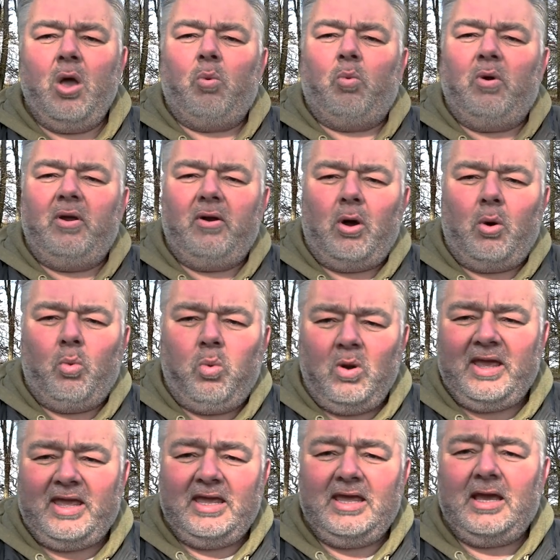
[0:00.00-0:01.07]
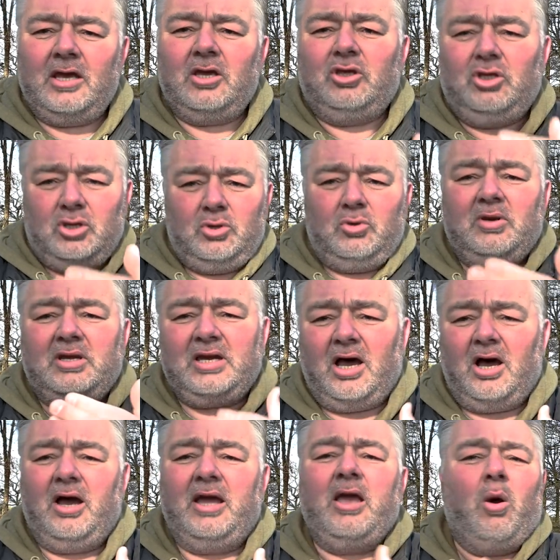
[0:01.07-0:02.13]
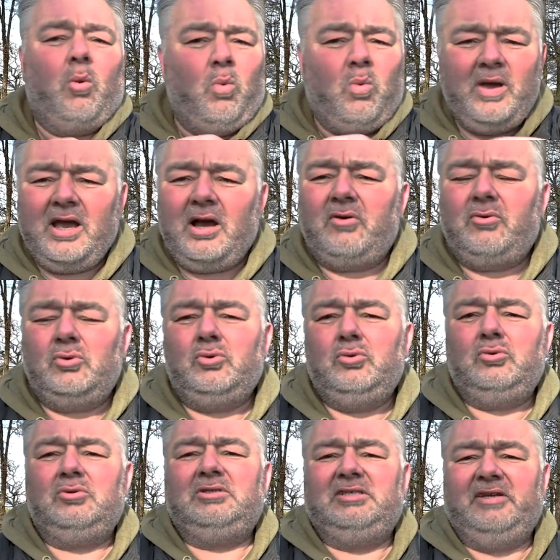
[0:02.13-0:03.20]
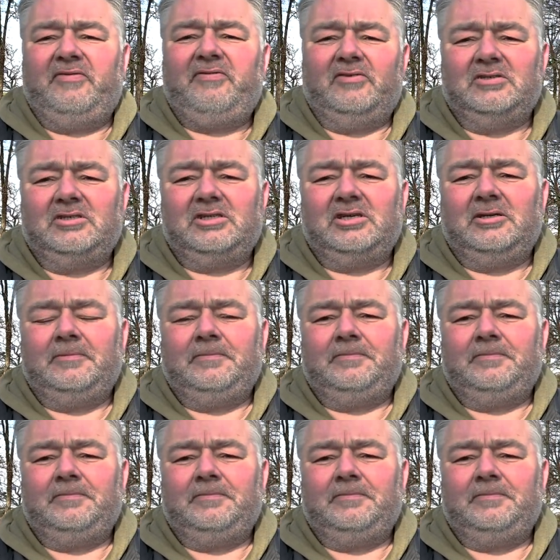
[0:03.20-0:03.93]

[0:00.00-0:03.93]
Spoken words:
You and I, we are all different.